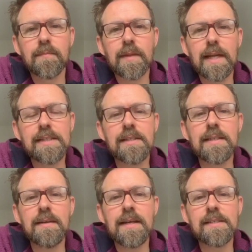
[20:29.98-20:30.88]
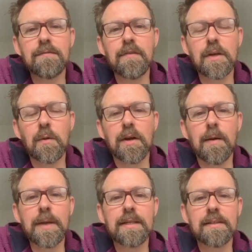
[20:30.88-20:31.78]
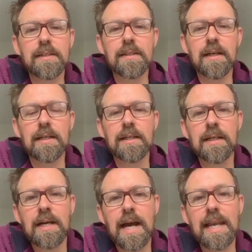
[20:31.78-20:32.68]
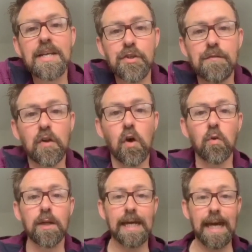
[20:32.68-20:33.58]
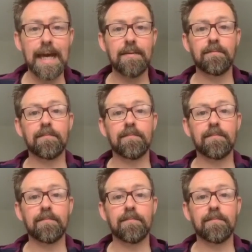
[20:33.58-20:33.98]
It's a funny one. I mean, unless you've got all the kit,